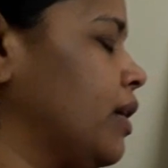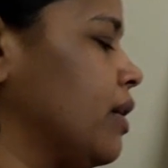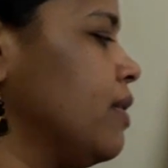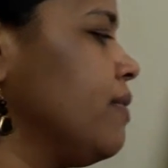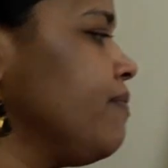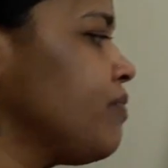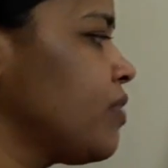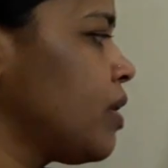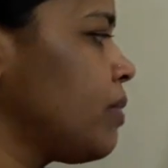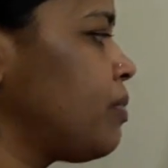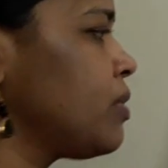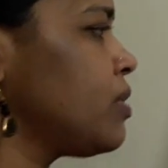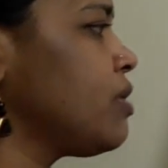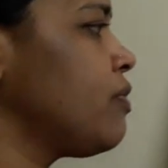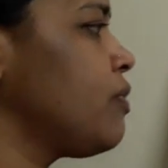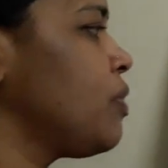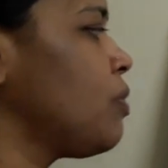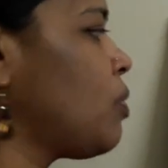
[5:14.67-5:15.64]
if you want to
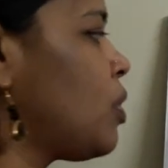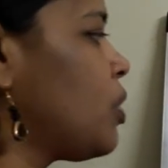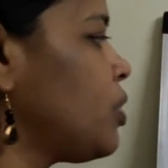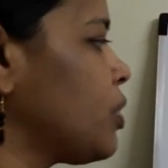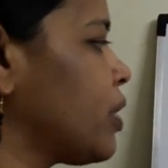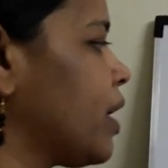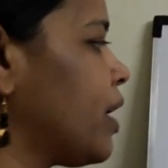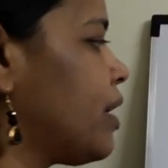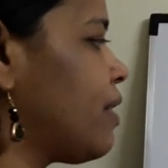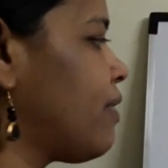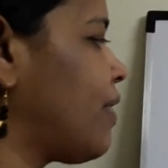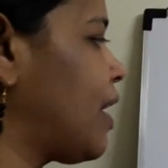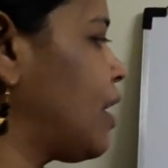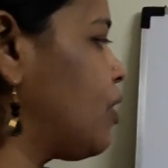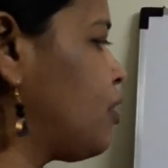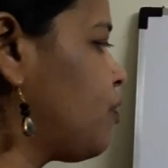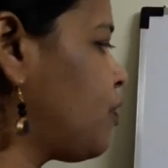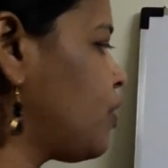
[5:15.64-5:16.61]
get a value for this
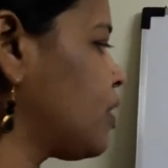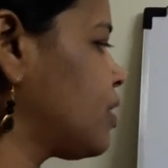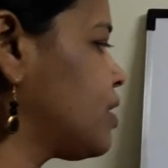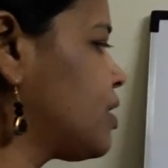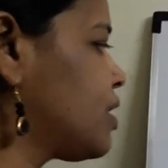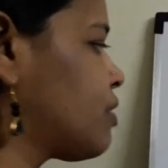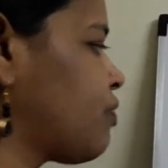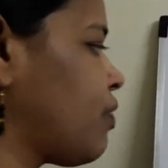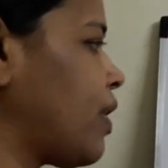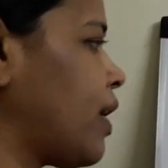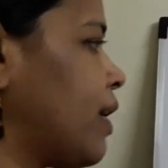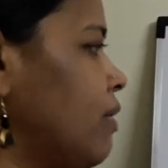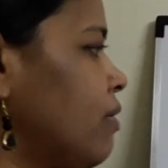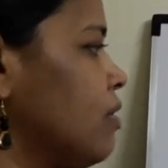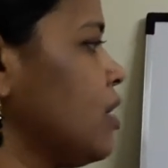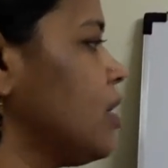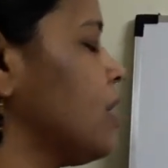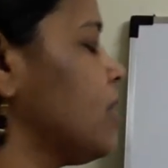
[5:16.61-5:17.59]
5, then
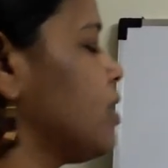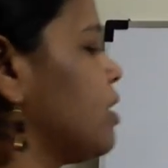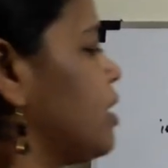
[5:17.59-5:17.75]
you can